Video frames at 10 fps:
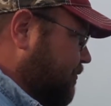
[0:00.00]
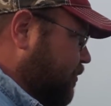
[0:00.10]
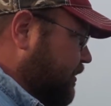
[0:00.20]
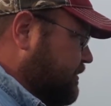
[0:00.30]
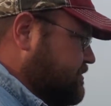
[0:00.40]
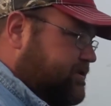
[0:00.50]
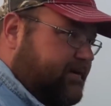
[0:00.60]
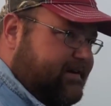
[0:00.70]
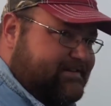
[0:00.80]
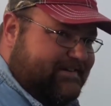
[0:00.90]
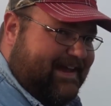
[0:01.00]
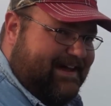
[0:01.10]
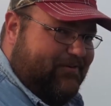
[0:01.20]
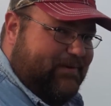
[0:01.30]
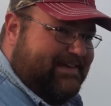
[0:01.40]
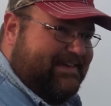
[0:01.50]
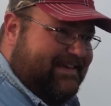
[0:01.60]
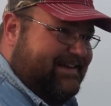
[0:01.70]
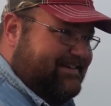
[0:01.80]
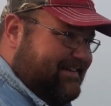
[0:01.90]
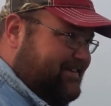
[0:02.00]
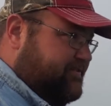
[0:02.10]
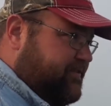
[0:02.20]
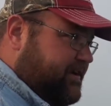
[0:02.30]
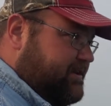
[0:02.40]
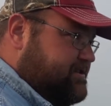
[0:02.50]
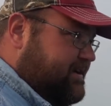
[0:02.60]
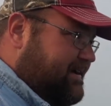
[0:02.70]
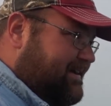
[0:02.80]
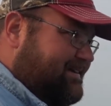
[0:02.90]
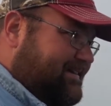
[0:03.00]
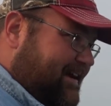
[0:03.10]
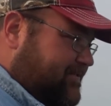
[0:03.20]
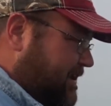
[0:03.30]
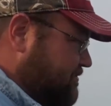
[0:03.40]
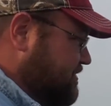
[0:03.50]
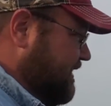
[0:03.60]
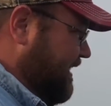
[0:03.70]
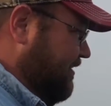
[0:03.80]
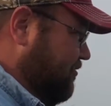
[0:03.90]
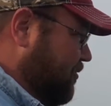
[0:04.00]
We're going to show you just how we can get into these fish downtown Chicago.